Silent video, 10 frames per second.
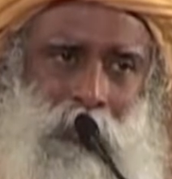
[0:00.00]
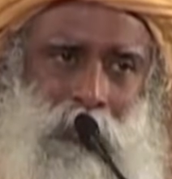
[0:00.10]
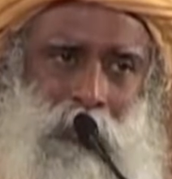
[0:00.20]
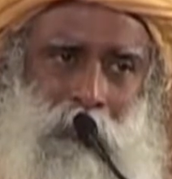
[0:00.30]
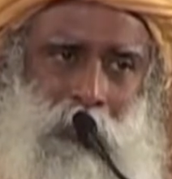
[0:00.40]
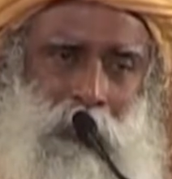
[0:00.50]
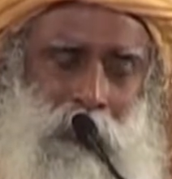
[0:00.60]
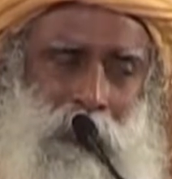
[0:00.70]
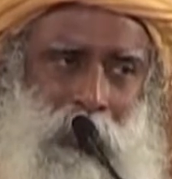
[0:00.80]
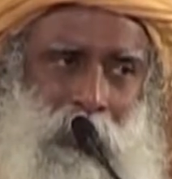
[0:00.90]
Does it mean
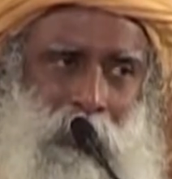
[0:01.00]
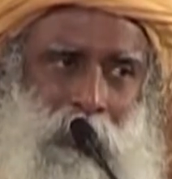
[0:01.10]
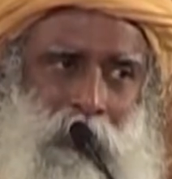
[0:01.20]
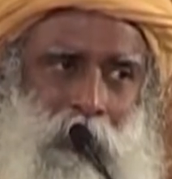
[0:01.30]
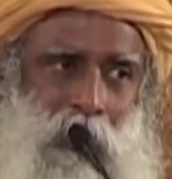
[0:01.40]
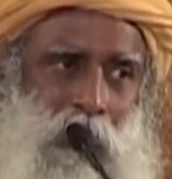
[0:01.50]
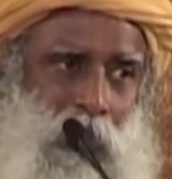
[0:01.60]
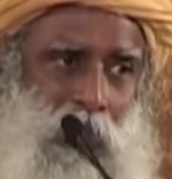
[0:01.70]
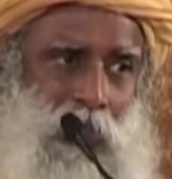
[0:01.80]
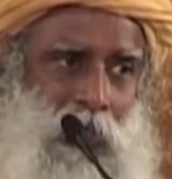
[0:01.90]
to say, that's the
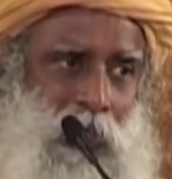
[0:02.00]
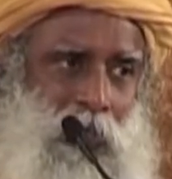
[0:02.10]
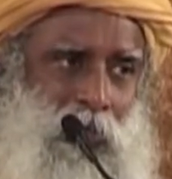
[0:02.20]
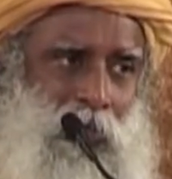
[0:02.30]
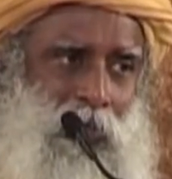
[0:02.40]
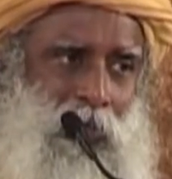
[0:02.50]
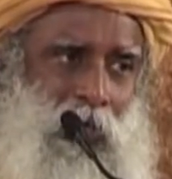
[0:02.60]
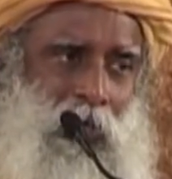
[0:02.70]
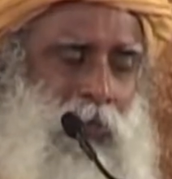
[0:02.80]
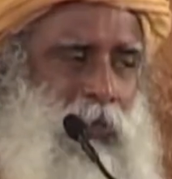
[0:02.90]
only thing,
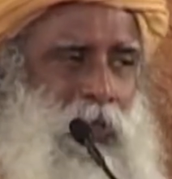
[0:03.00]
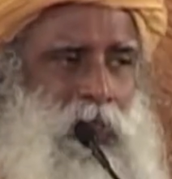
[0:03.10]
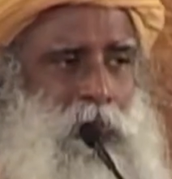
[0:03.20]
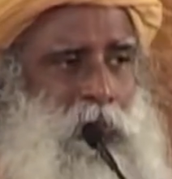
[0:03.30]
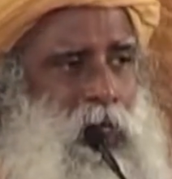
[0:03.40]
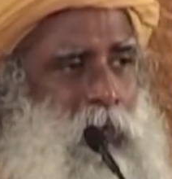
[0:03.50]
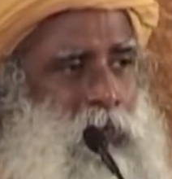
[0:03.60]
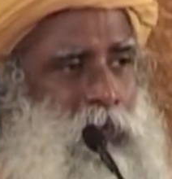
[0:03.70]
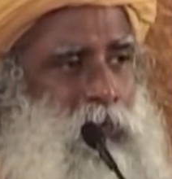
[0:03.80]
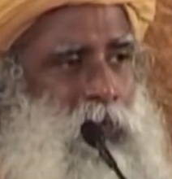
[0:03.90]
nothing else will
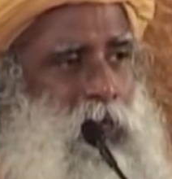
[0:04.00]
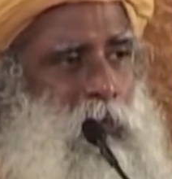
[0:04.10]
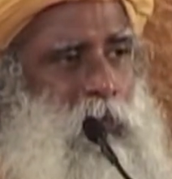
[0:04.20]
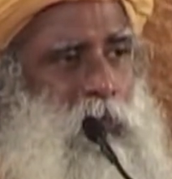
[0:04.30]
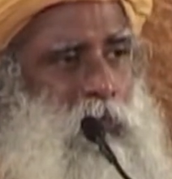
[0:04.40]
happen to me, I'll be